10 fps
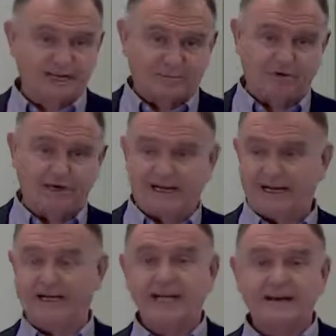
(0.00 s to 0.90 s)

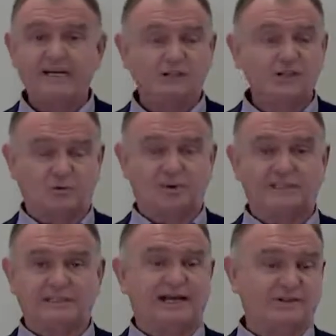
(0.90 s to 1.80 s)
happening in
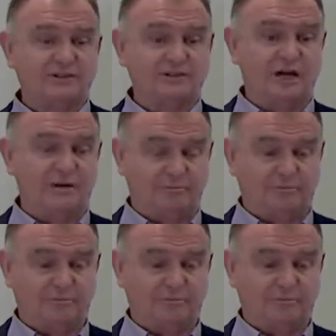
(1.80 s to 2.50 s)
GeoQuest at the time.